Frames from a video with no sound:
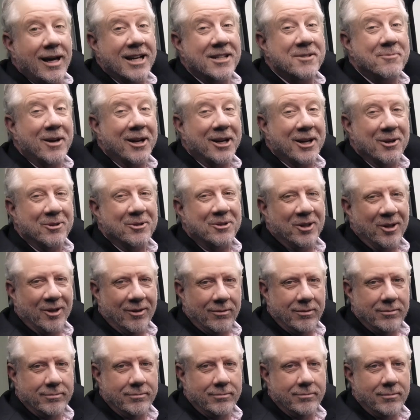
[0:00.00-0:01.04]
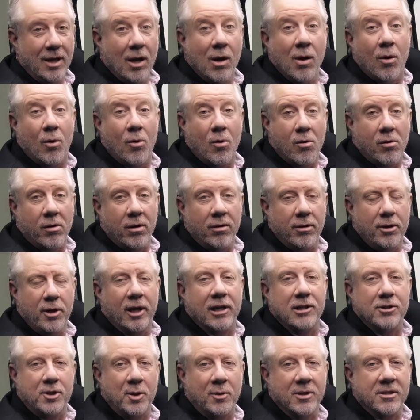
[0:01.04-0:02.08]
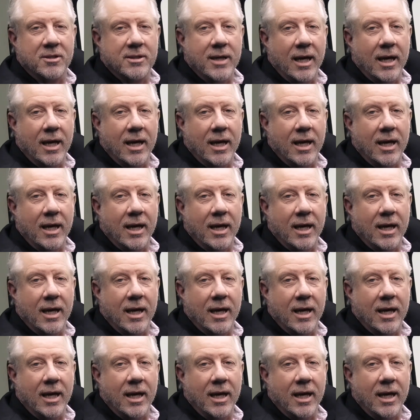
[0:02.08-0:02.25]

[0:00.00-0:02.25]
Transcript: That's my go-to. Or you can shoot a